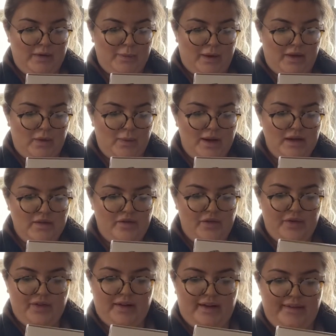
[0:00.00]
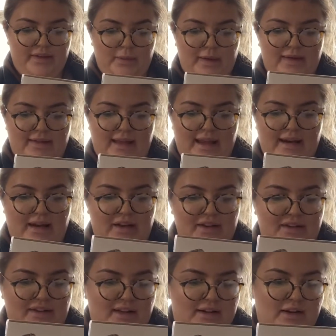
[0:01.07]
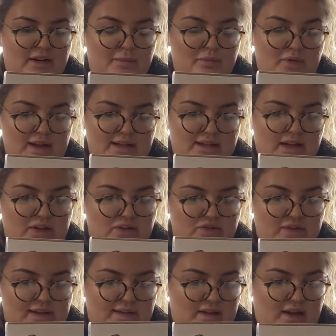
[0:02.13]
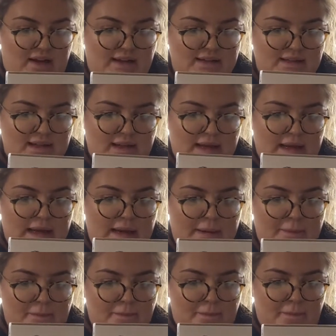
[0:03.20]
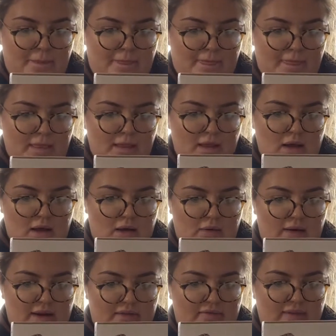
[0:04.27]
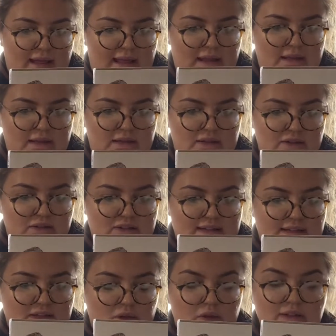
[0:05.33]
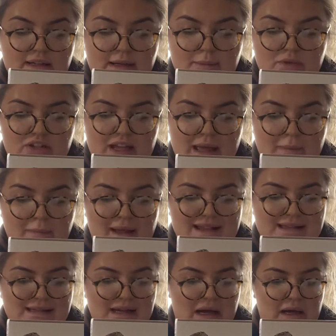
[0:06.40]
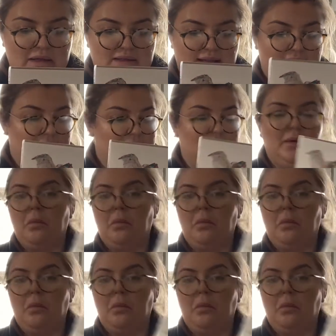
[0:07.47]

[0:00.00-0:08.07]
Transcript: by the wonderful sights we see in our stunning British countryside. Oh, lovely. She's a Nottinghamshire-based artist.